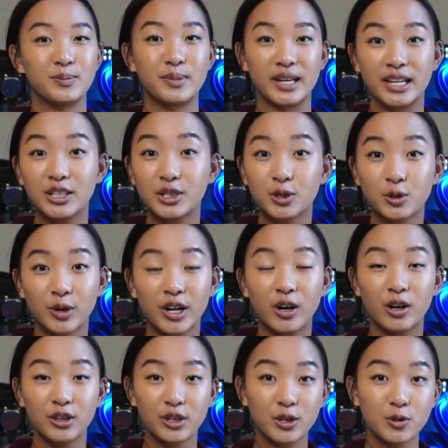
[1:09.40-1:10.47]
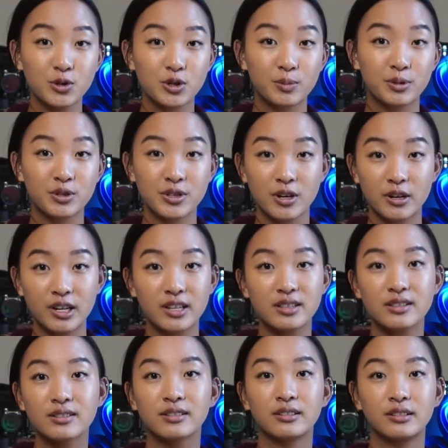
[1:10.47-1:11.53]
me to create all the user personas?